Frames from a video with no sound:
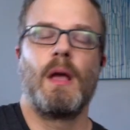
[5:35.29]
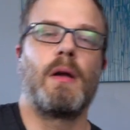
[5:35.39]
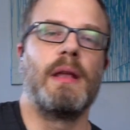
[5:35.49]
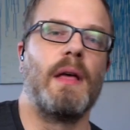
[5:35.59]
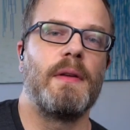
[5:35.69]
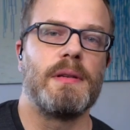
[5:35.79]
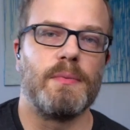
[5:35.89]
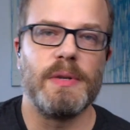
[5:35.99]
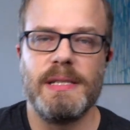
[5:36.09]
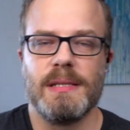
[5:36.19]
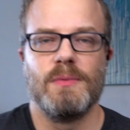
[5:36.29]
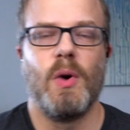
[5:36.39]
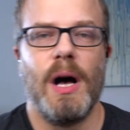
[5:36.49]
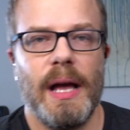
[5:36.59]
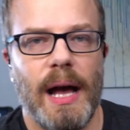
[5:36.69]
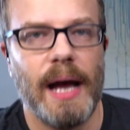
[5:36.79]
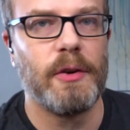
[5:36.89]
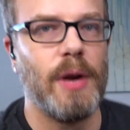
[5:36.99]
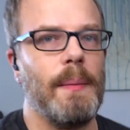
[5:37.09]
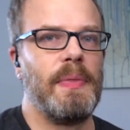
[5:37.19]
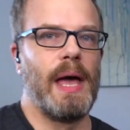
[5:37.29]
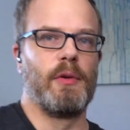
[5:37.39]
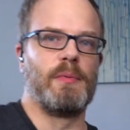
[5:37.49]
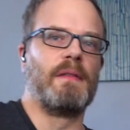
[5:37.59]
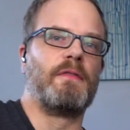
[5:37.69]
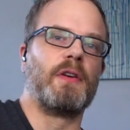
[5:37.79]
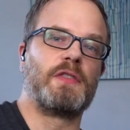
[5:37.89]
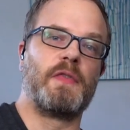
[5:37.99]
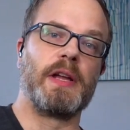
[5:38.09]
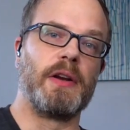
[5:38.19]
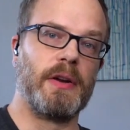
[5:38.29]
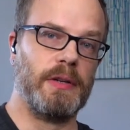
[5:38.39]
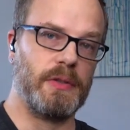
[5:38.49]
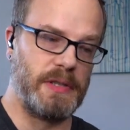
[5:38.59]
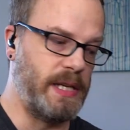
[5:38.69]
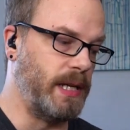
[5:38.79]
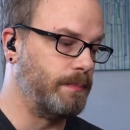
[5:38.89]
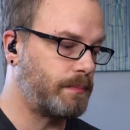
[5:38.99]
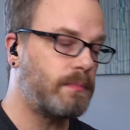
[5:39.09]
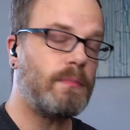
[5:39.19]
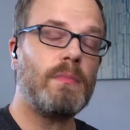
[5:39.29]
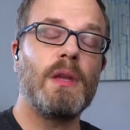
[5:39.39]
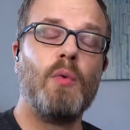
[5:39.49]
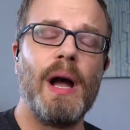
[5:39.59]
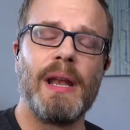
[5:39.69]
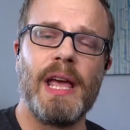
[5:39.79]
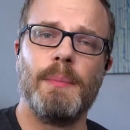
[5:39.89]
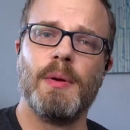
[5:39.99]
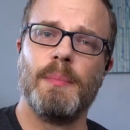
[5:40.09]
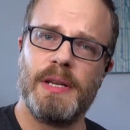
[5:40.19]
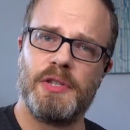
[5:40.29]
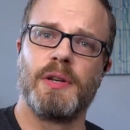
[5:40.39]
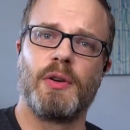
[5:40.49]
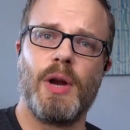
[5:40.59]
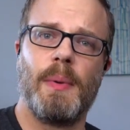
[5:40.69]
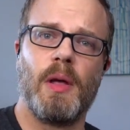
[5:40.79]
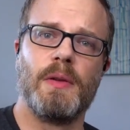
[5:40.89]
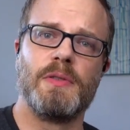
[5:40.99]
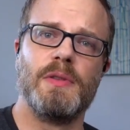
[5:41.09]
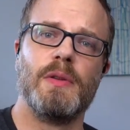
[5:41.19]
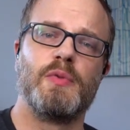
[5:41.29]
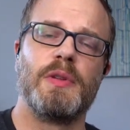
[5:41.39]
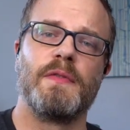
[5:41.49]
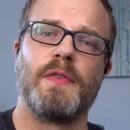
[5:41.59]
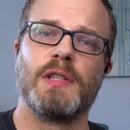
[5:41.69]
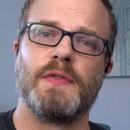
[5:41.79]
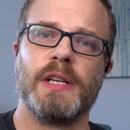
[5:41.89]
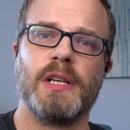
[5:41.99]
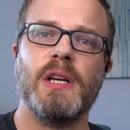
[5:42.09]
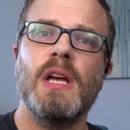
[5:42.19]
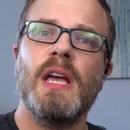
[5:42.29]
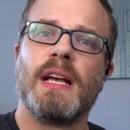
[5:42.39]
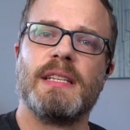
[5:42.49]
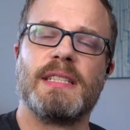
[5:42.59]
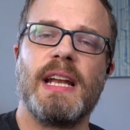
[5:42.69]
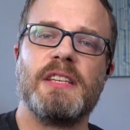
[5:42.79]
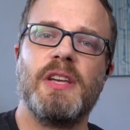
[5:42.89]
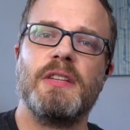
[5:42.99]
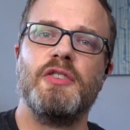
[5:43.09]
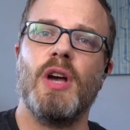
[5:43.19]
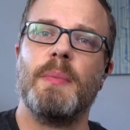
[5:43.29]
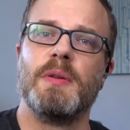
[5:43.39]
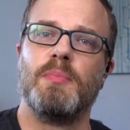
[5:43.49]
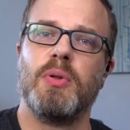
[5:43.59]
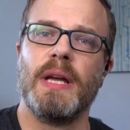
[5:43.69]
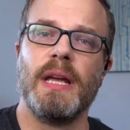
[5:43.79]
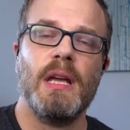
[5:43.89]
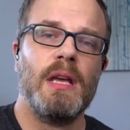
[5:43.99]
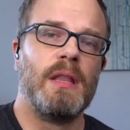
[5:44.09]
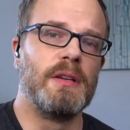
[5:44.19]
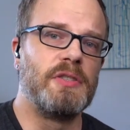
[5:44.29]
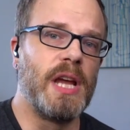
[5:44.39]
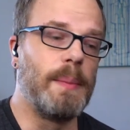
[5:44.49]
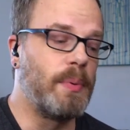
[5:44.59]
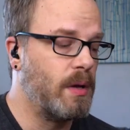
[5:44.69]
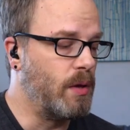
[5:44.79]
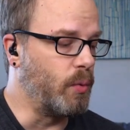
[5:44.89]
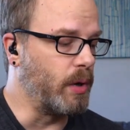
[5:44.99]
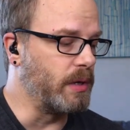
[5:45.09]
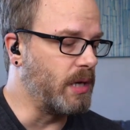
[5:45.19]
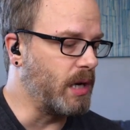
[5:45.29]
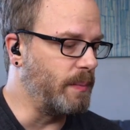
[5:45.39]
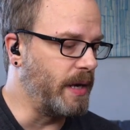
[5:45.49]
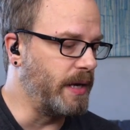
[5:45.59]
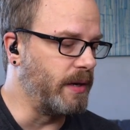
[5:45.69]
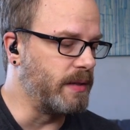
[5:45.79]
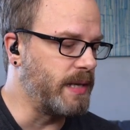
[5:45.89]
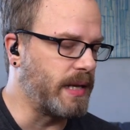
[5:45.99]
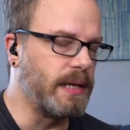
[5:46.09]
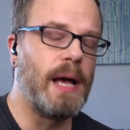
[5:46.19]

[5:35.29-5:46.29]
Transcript: Okay, now there's a reason why I grabbed that with my first finger and you'll see why later, but be sure to grab all those notes with your first finger because it kind of sets you up to play the shape we're gonna talk about here in a second.